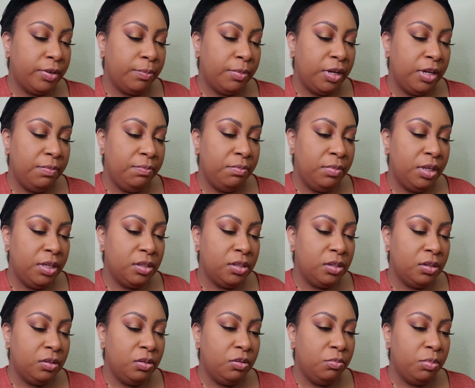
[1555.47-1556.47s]
I might
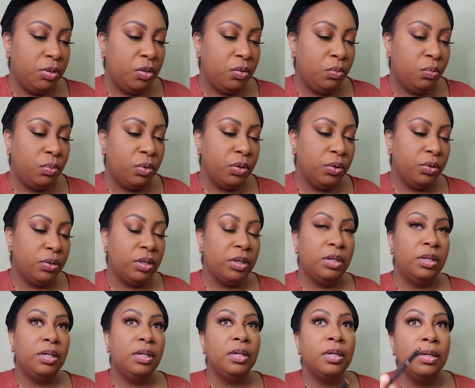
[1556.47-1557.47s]
mix a little bit of
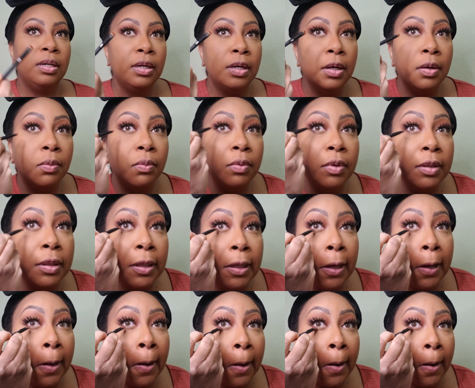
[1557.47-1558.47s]
work in there with
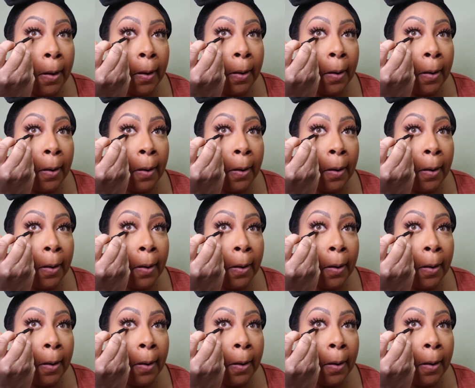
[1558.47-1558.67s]
it.